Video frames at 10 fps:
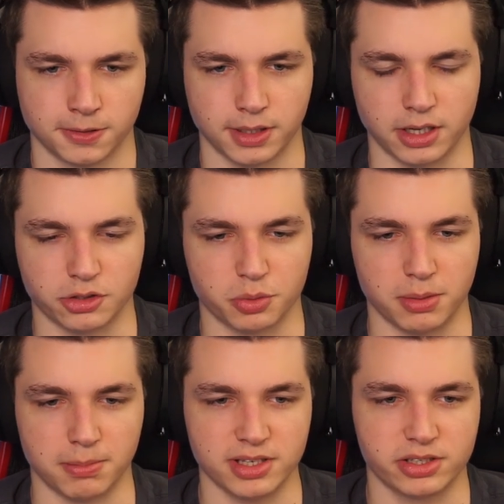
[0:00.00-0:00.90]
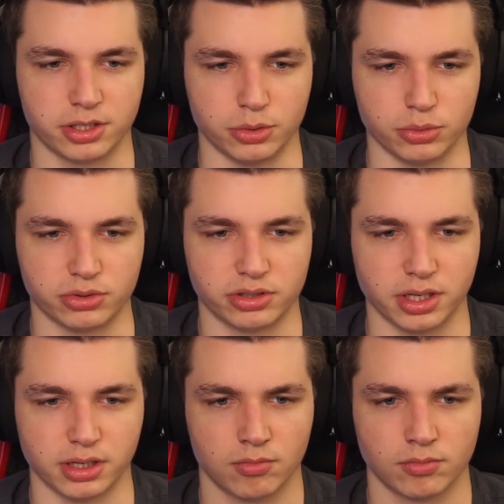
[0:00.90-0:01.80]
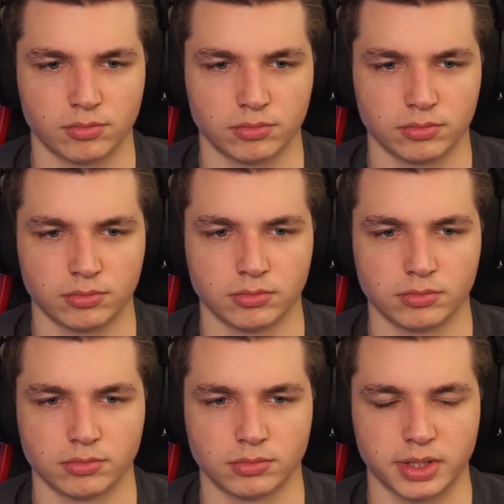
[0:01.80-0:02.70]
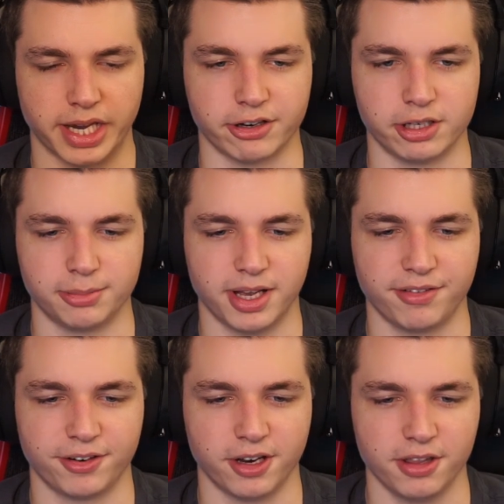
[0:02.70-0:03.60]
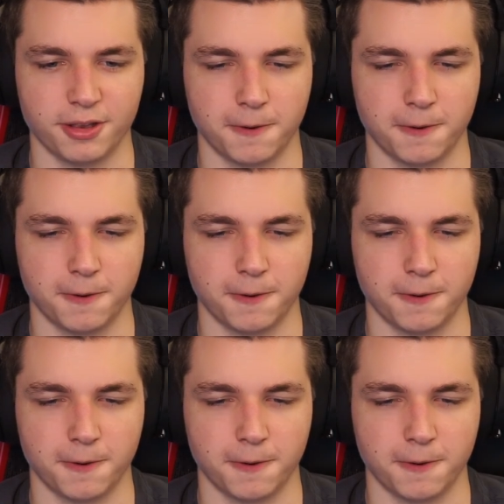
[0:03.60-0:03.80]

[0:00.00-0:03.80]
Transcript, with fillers: That is what Miss Hughes said. Can't let him die for nothing.